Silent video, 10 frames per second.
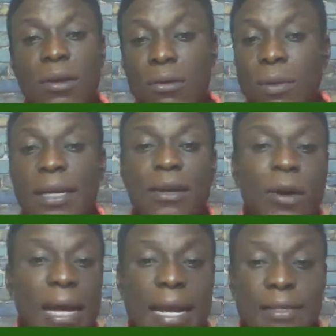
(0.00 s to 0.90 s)
within
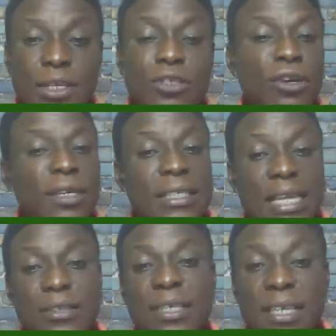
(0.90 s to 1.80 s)
organization is
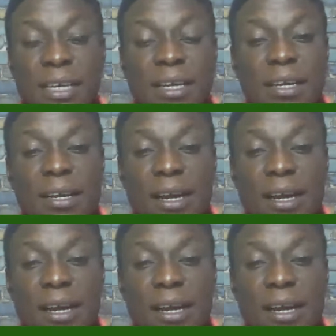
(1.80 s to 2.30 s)
actually